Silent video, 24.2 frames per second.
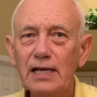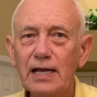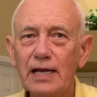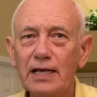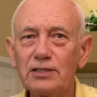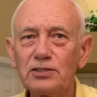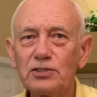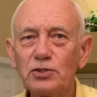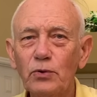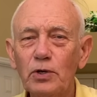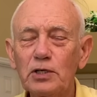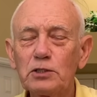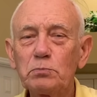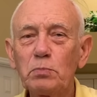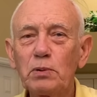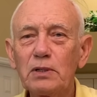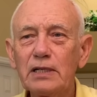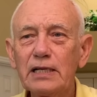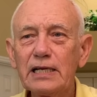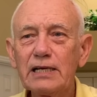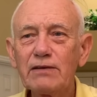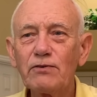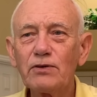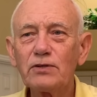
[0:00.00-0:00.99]
And so as
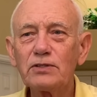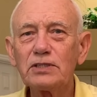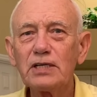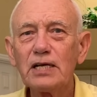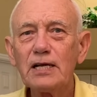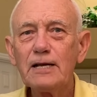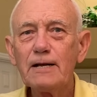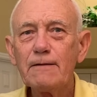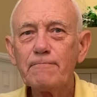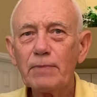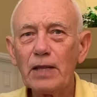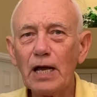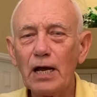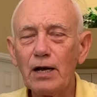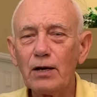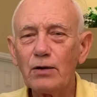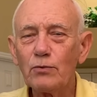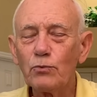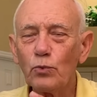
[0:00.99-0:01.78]
believers, uh,